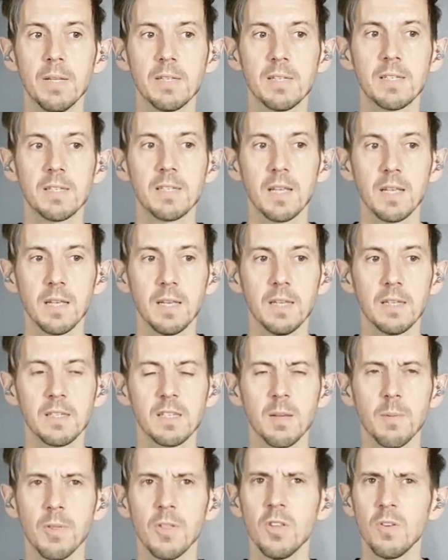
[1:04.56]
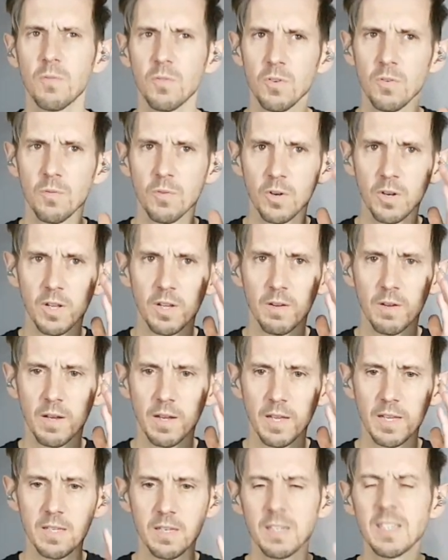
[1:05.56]
it's something that you've got
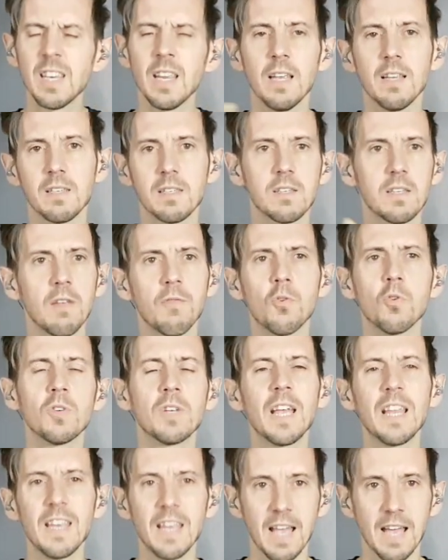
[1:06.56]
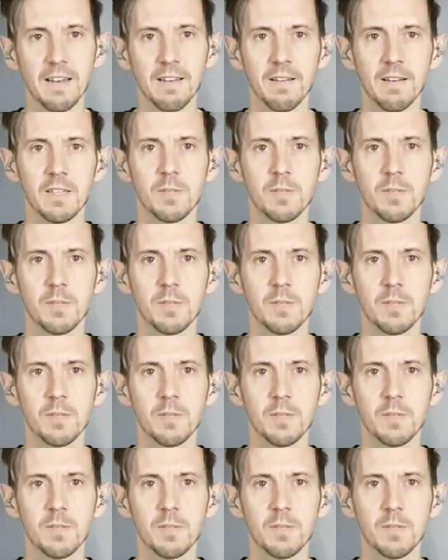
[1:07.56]
to. It's difficult to get in your head.